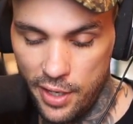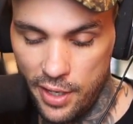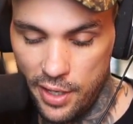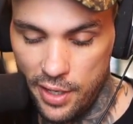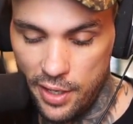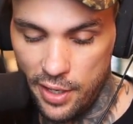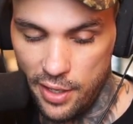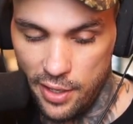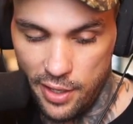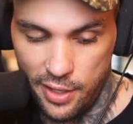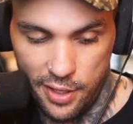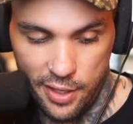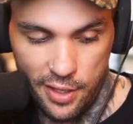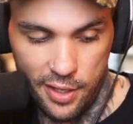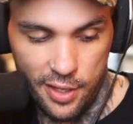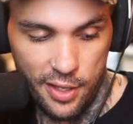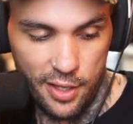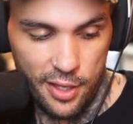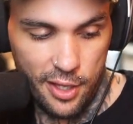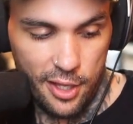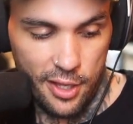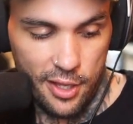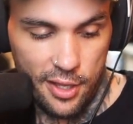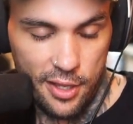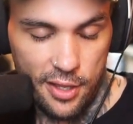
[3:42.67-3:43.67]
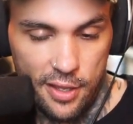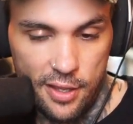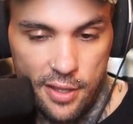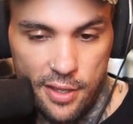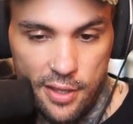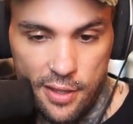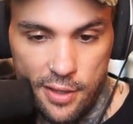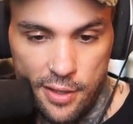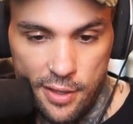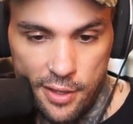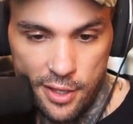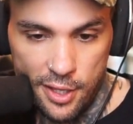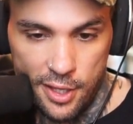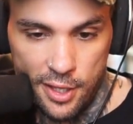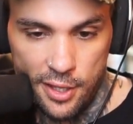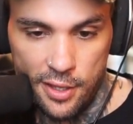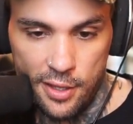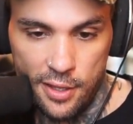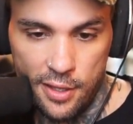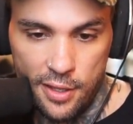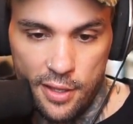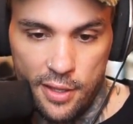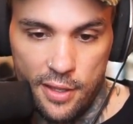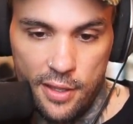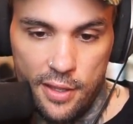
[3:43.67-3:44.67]

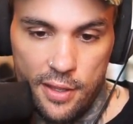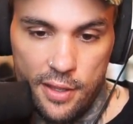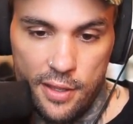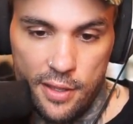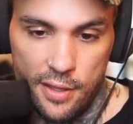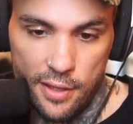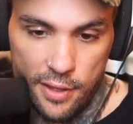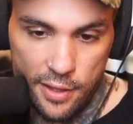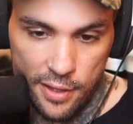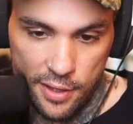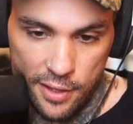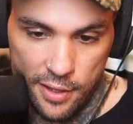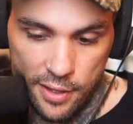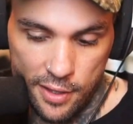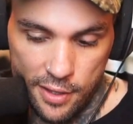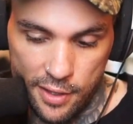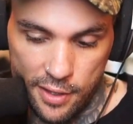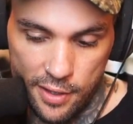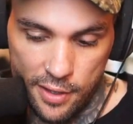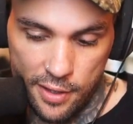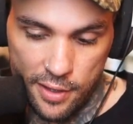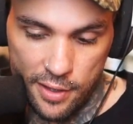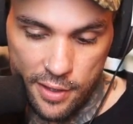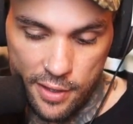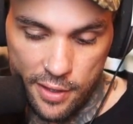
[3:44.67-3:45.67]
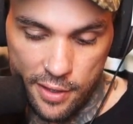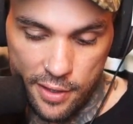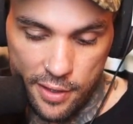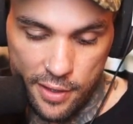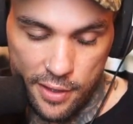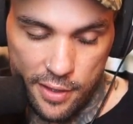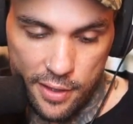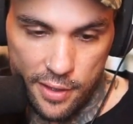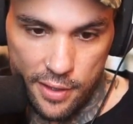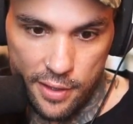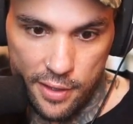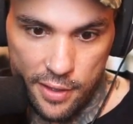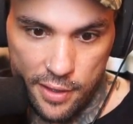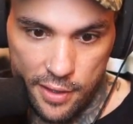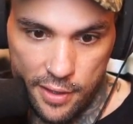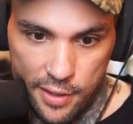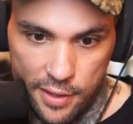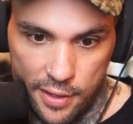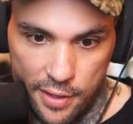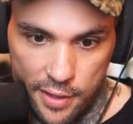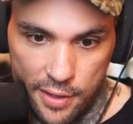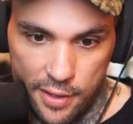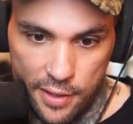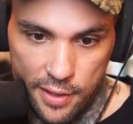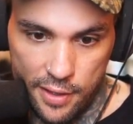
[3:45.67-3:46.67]

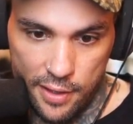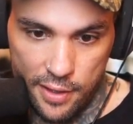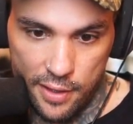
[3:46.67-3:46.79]
No one is speaking in this clip.